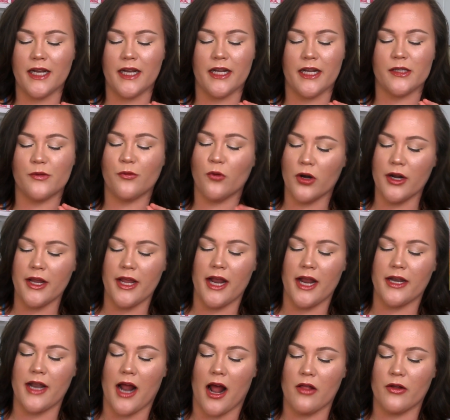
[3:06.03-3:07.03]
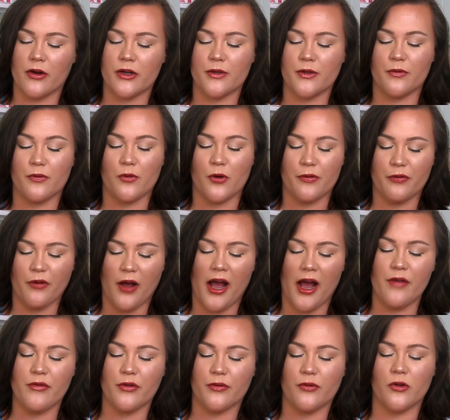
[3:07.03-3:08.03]
it is $48 for
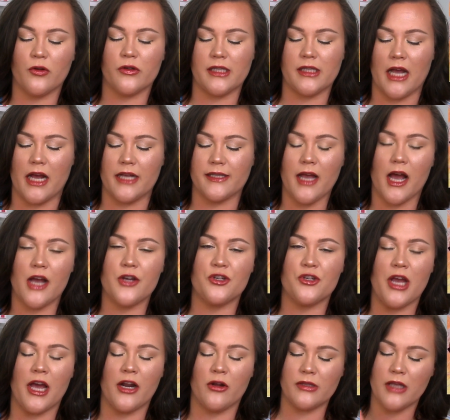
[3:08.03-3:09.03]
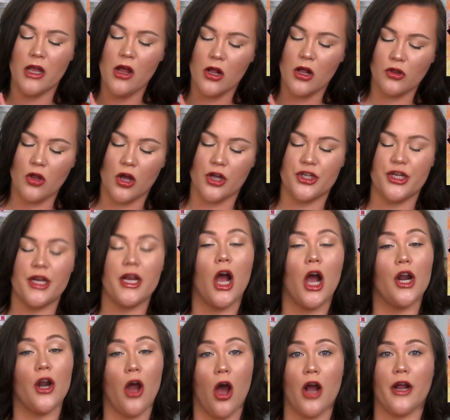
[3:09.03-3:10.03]
five full-size eyeshadows launching
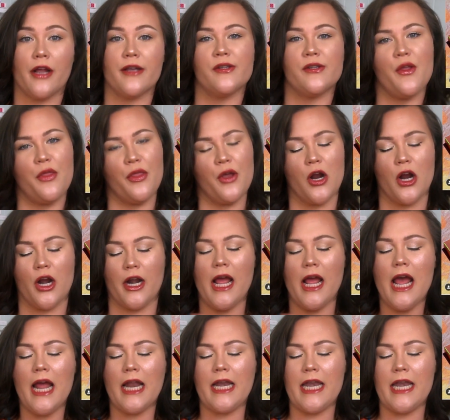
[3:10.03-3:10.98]
on August 3rd.